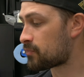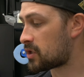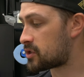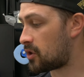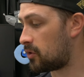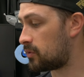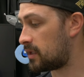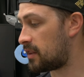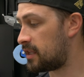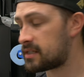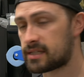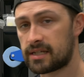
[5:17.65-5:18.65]
So
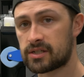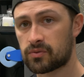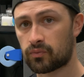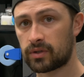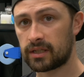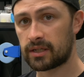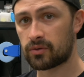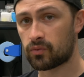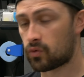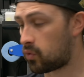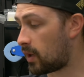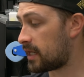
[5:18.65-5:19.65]
this is really
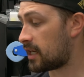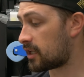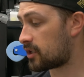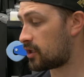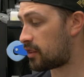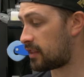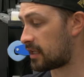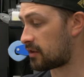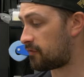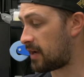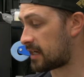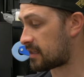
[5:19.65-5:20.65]
quite a good thing. The
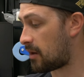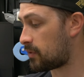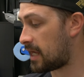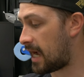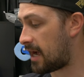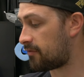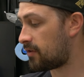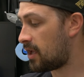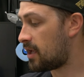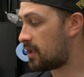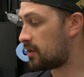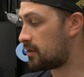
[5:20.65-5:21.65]
fact that we have
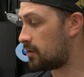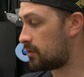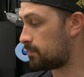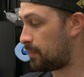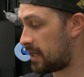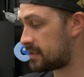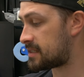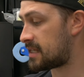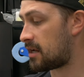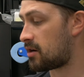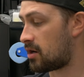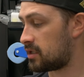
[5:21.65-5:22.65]
buttons
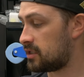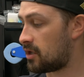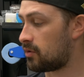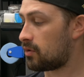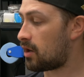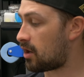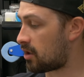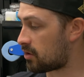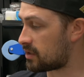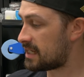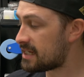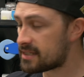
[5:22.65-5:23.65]
that, you know,
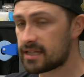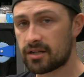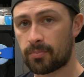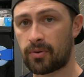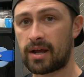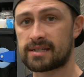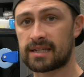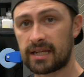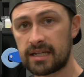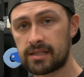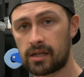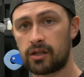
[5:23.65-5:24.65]
are easy to press,
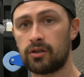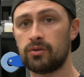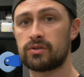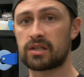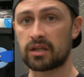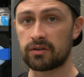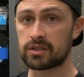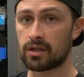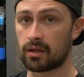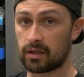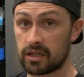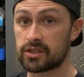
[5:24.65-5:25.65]
easy to use,
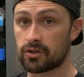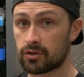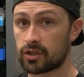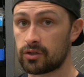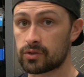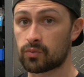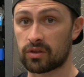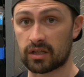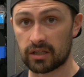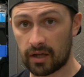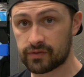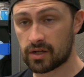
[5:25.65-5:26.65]
easier to use with
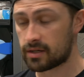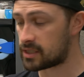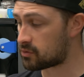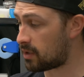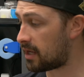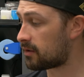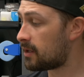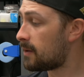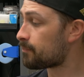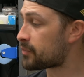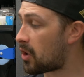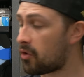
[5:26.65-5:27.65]
gloves on as well.
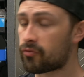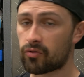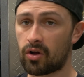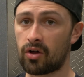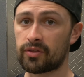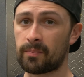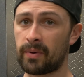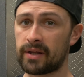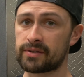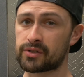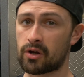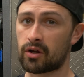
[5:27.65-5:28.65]
Overall, the
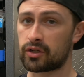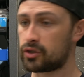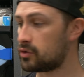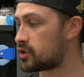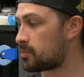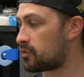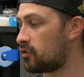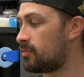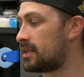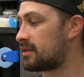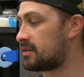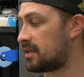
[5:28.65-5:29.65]
buttons are a huge
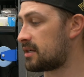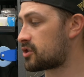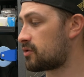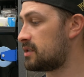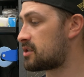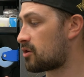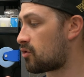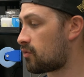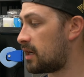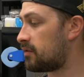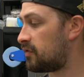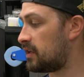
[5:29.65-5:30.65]
improvement. The touchscreen's a
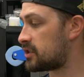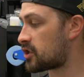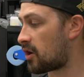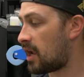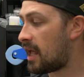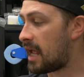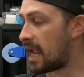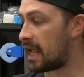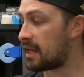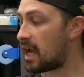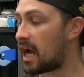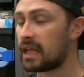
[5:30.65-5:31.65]
great feature,
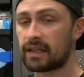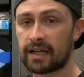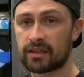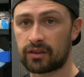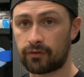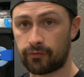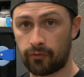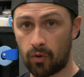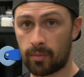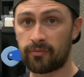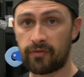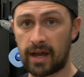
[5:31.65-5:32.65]
and I like the
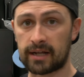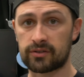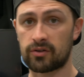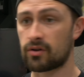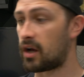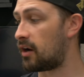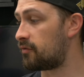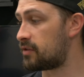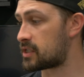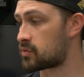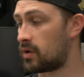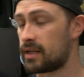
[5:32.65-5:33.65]
form factor of
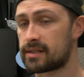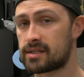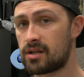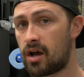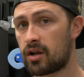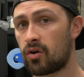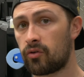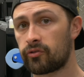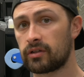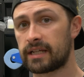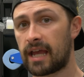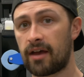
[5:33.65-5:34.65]
this one. It's not
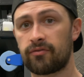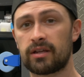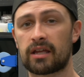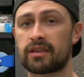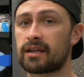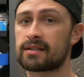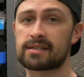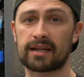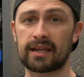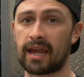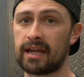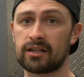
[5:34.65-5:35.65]
overly heavy. I think it's
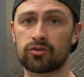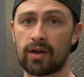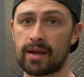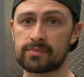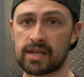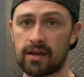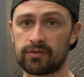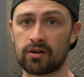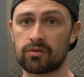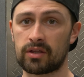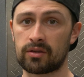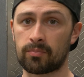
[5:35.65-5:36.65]
like 8 grams
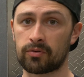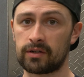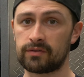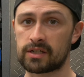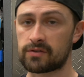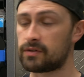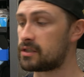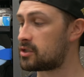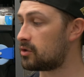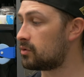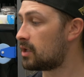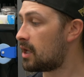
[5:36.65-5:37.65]
heavier than the previous
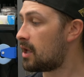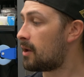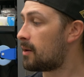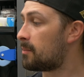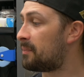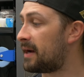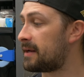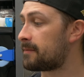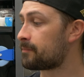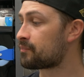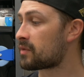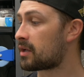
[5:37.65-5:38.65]
V2,
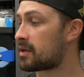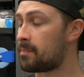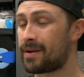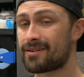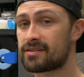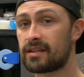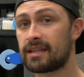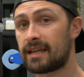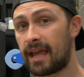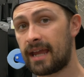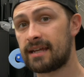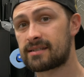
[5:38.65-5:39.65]
but compared to
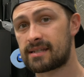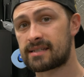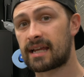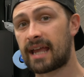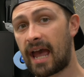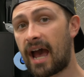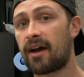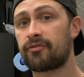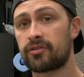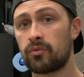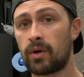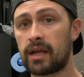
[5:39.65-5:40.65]
the Ace, it's like
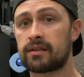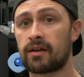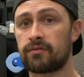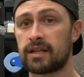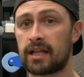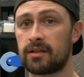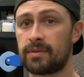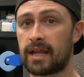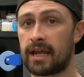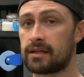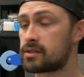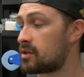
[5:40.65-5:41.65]
half the weight of the Element
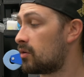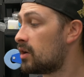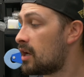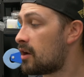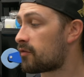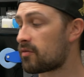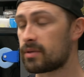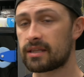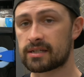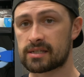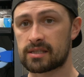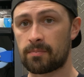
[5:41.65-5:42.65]
Ace. So for me,
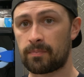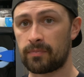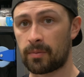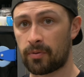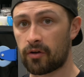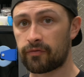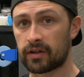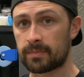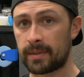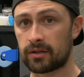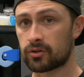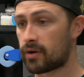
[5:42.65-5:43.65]
this is the perfect
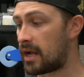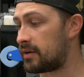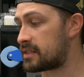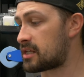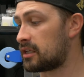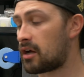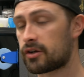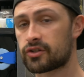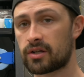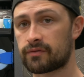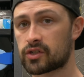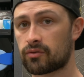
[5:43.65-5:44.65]
middle ground. It's a large
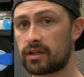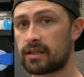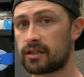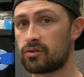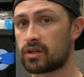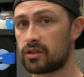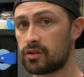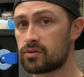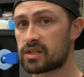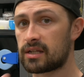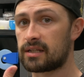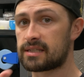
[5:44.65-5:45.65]
enough screen that you can
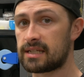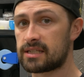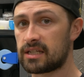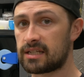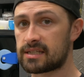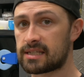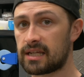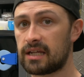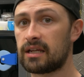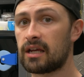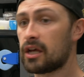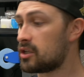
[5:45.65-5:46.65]
use it. It's easy to
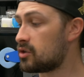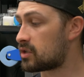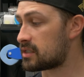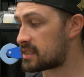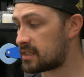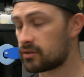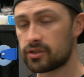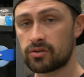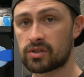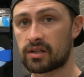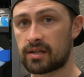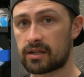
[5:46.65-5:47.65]
see. You can still
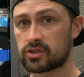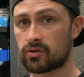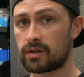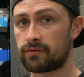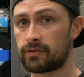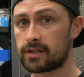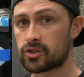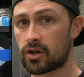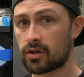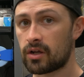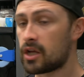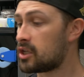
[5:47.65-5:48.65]
use the touchscreen
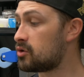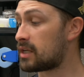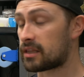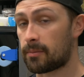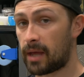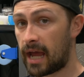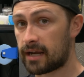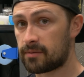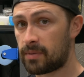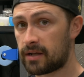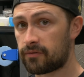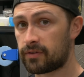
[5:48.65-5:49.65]
feature. You get the added
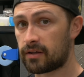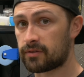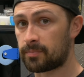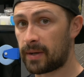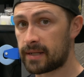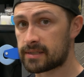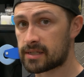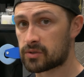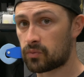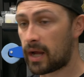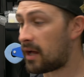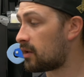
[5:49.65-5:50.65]
benefit of the buttons as
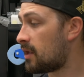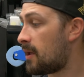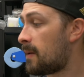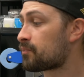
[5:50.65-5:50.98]
well.